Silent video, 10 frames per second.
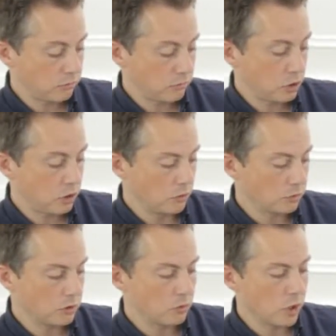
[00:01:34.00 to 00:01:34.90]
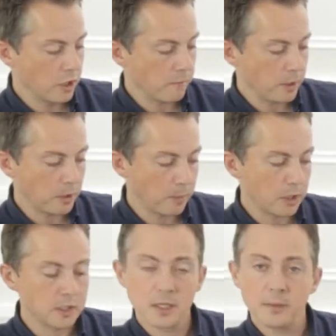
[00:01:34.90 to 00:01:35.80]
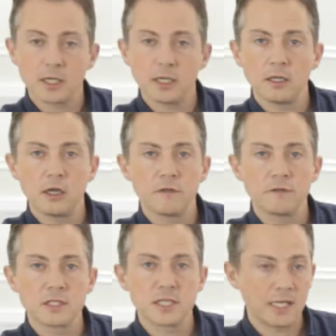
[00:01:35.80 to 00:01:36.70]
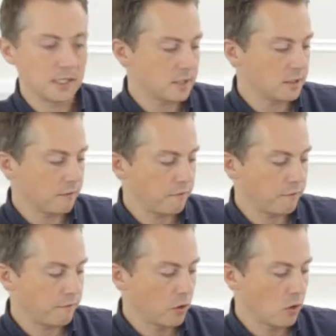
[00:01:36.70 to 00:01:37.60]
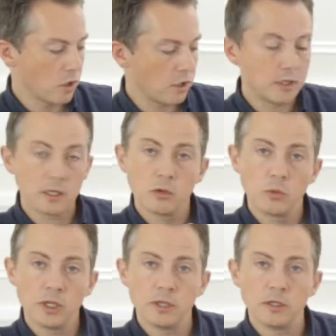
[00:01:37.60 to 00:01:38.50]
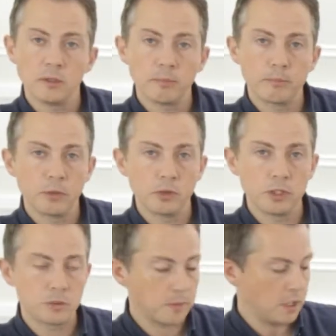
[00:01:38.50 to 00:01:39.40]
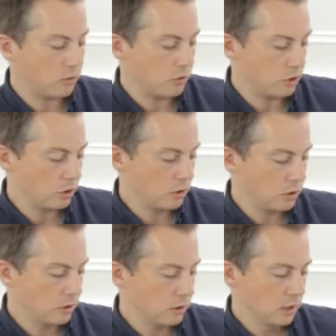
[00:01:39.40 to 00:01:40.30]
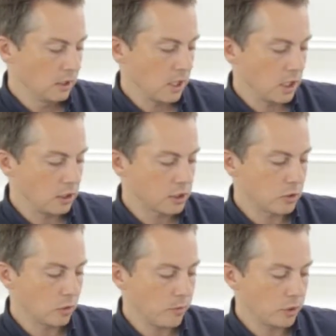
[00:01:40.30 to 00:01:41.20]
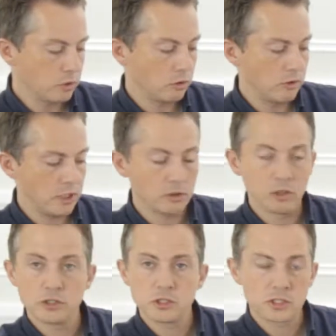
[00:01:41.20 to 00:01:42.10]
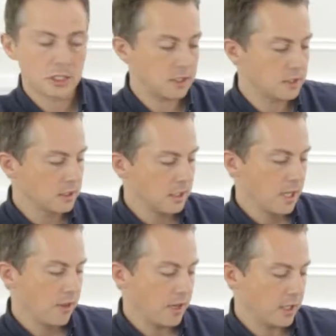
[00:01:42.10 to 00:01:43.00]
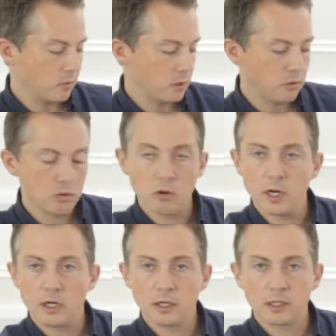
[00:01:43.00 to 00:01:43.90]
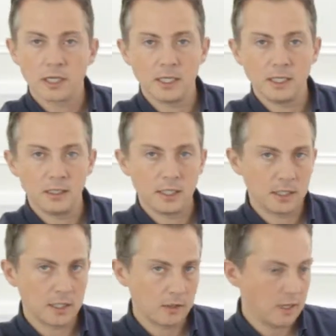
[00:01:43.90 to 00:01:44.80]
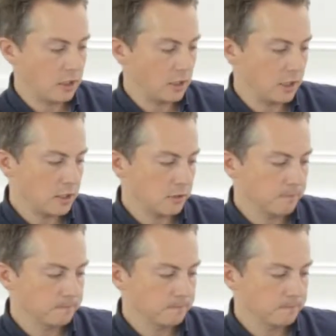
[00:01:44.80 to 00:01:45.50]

2 notes, one about the proximity of the sinus floor when the bone is being reduced, and also about 2 radiolucencies that will require cleaning and degranulation.